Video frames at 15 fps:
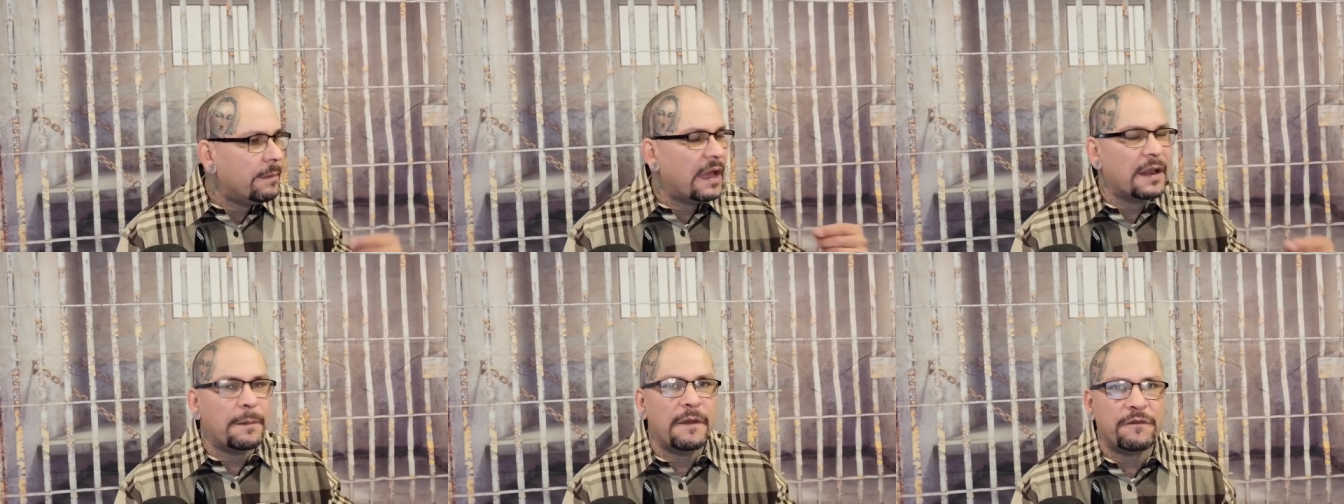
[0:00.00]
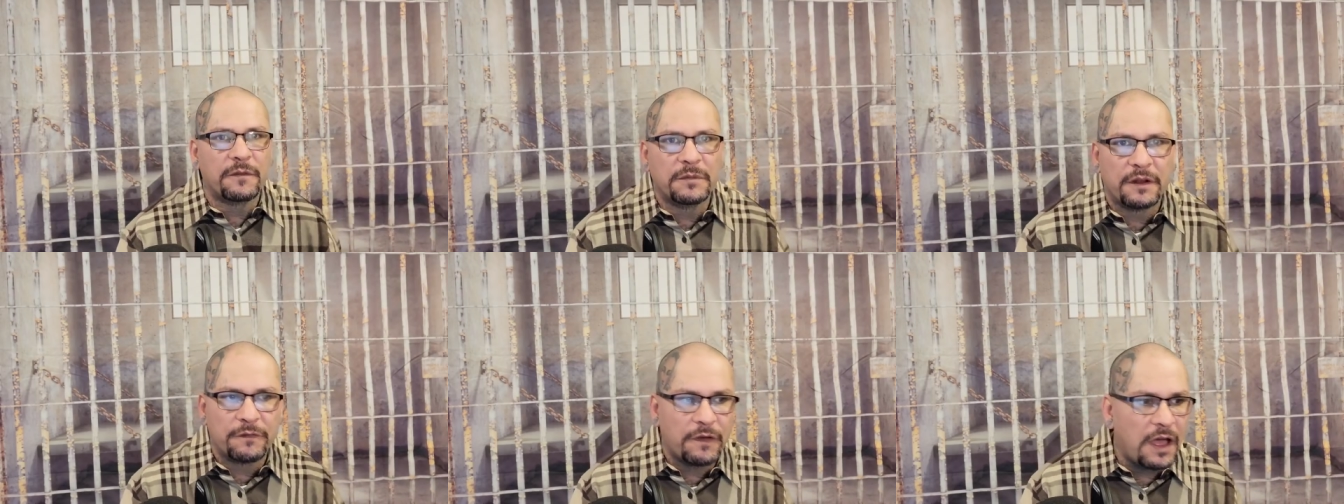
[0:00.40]
He might have been
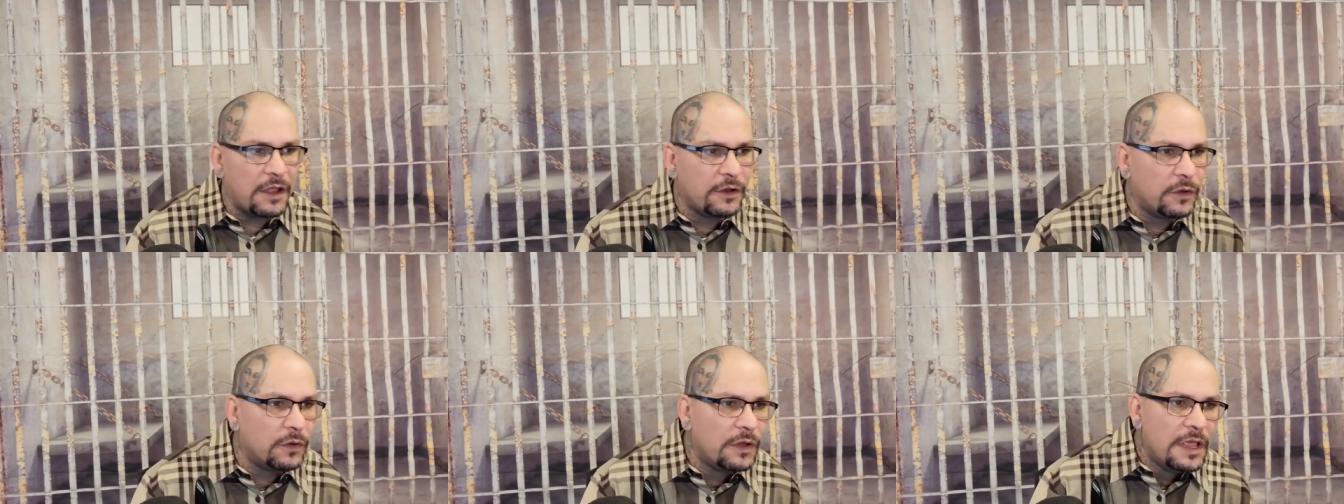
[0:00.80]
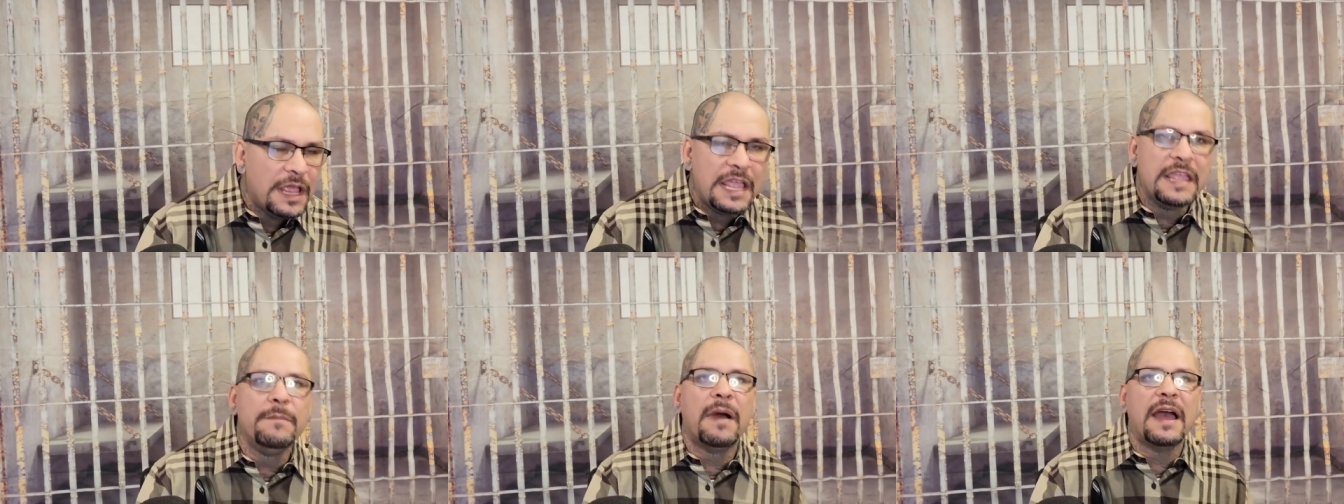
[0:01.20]
from their barrio.
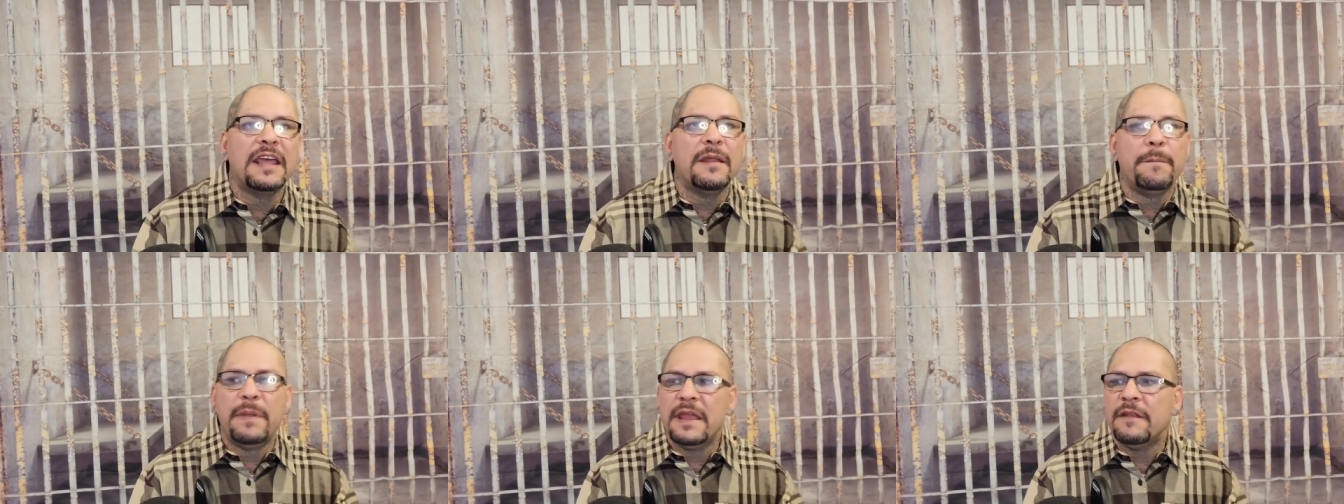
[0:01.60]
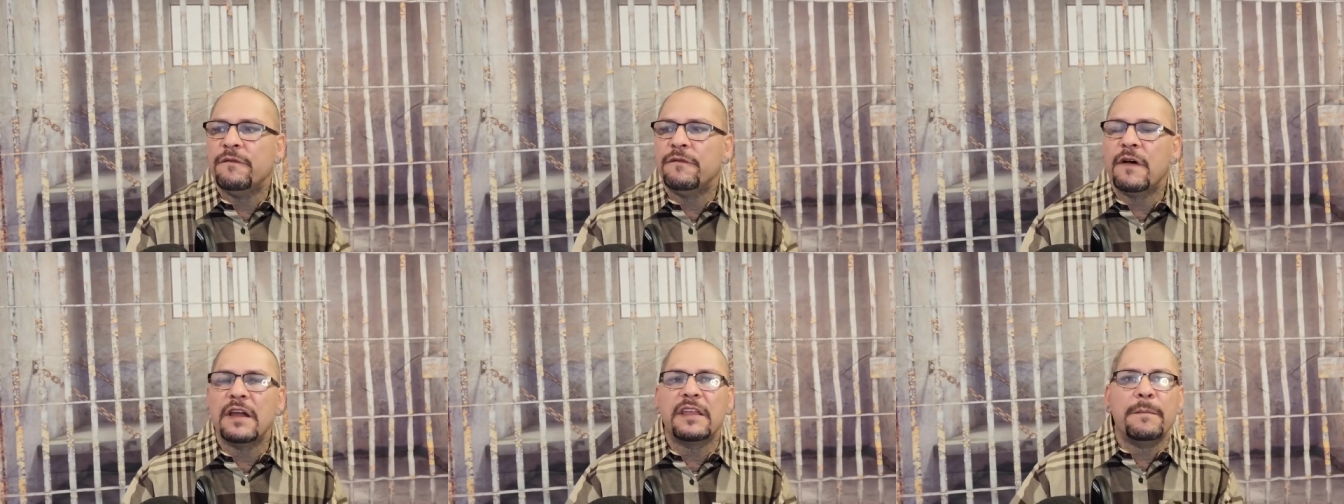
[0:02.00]
He might have been
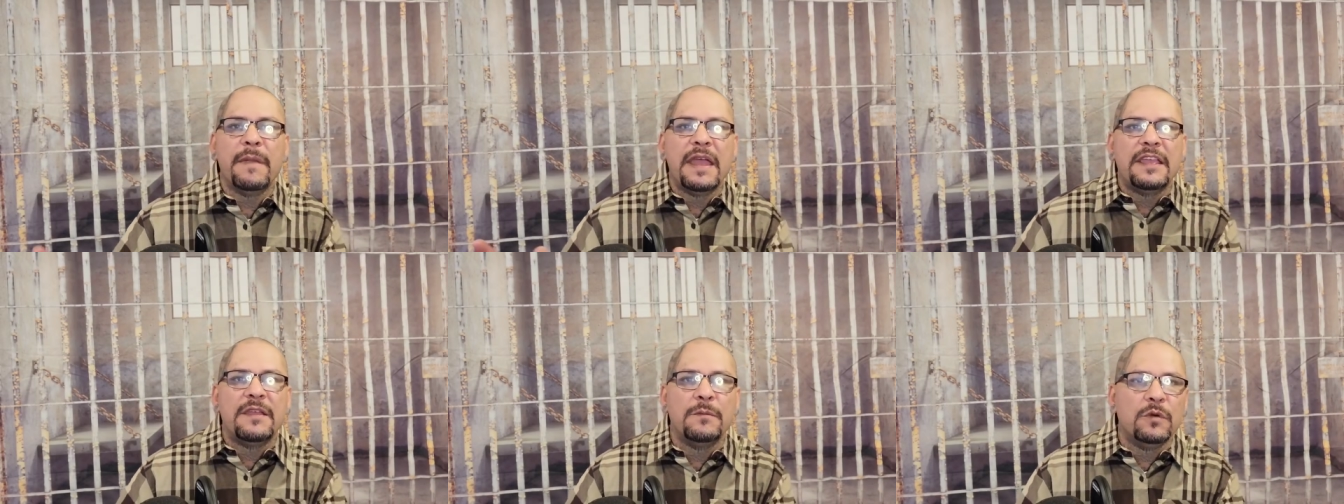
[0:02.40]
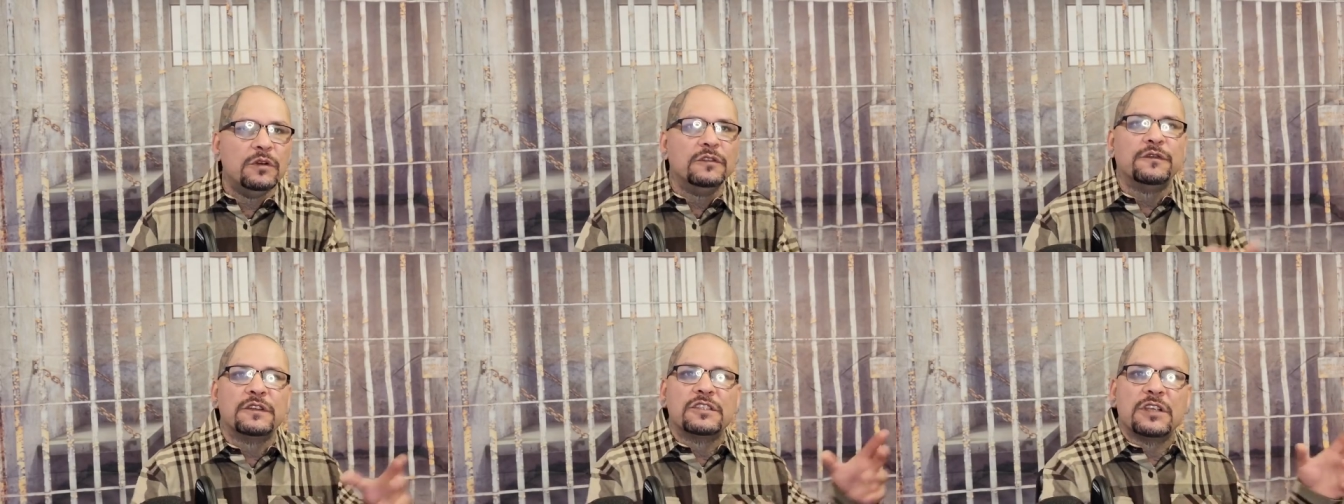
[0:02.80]
fucking making
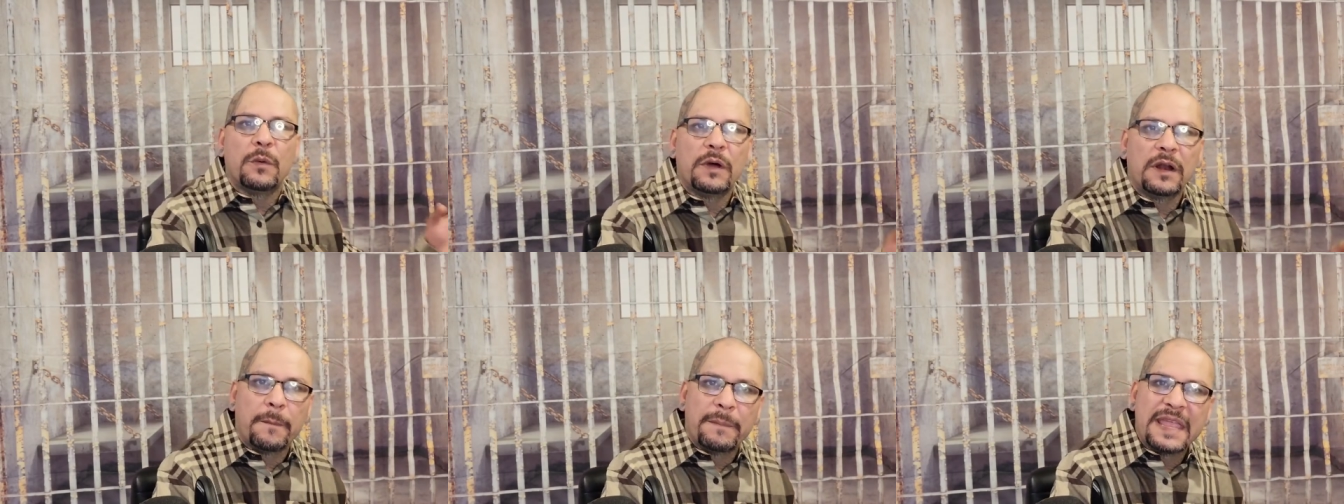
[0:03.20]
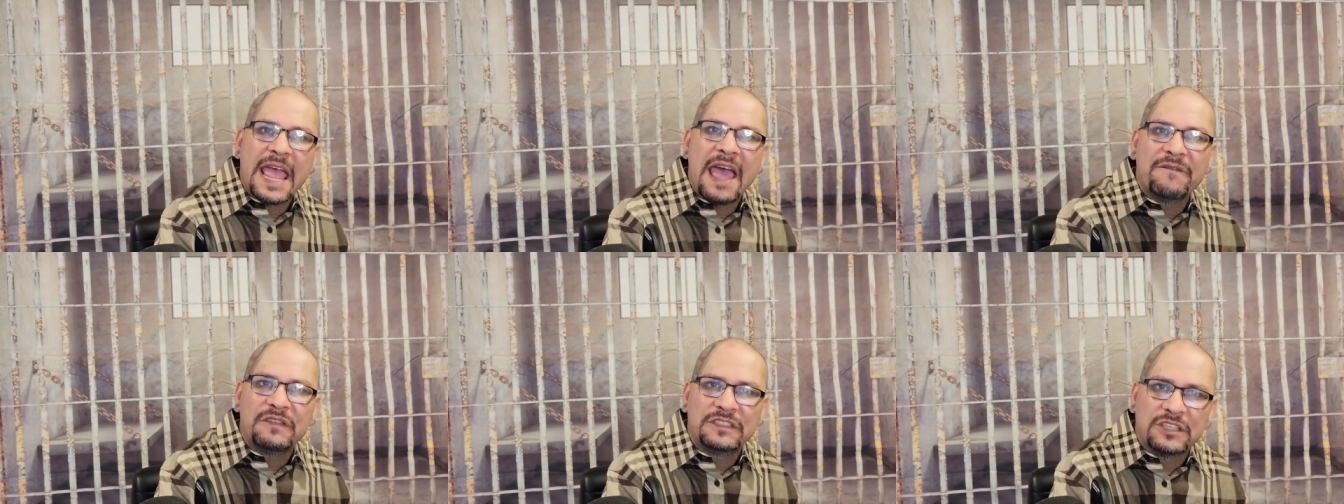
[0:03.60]
moves for someone on
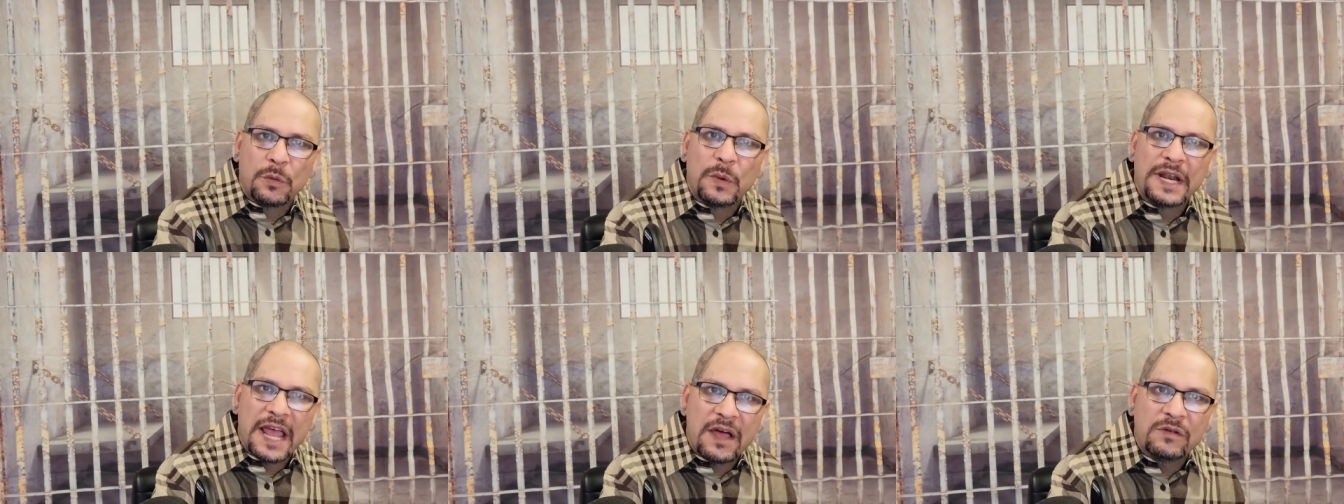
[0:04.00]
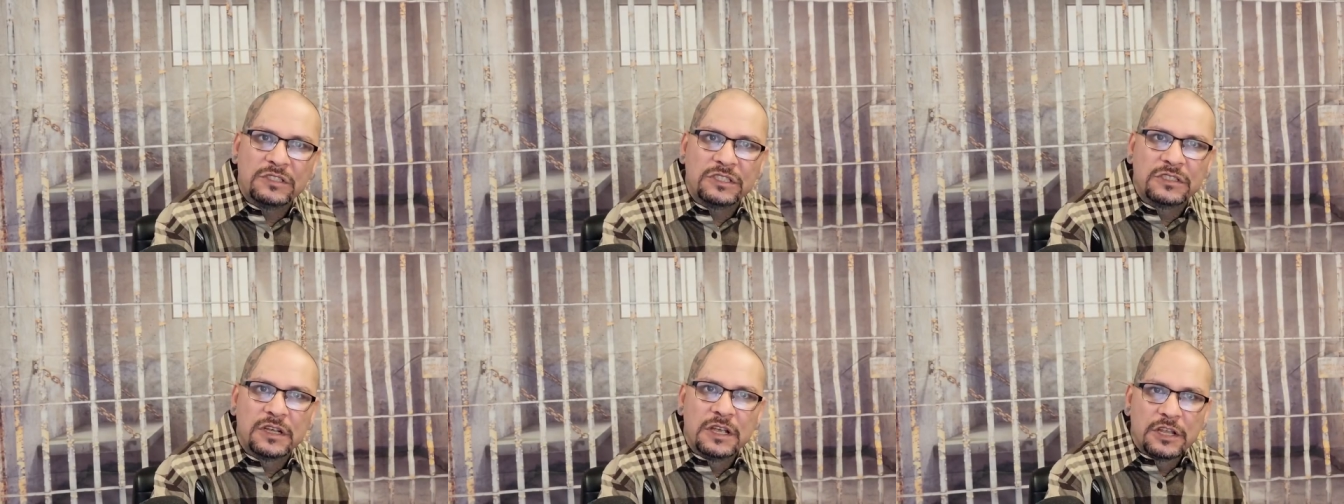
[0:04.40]
behalf of someone
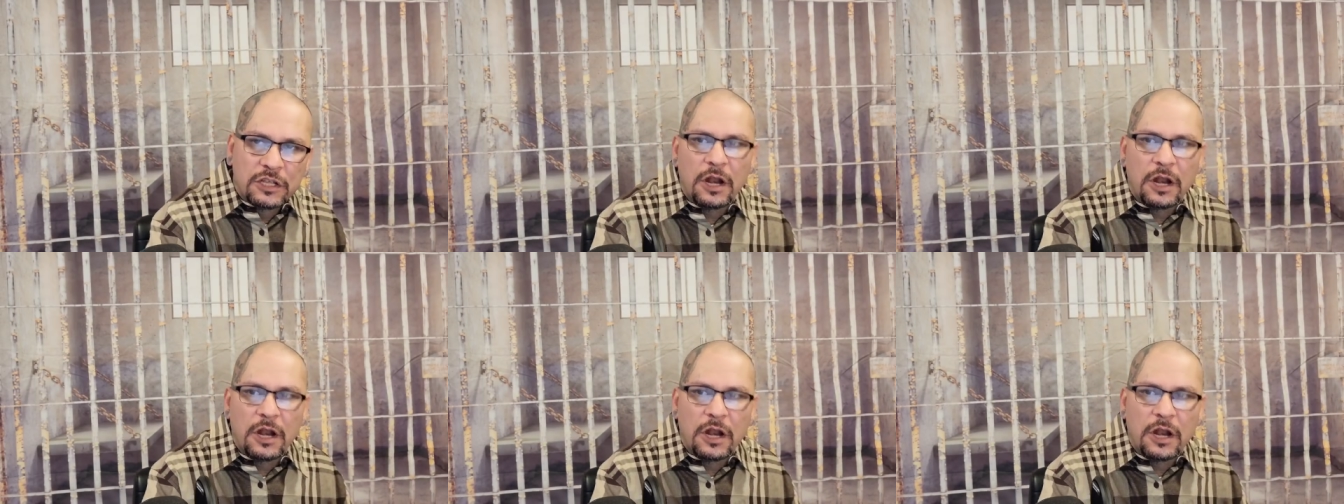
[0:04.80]
else.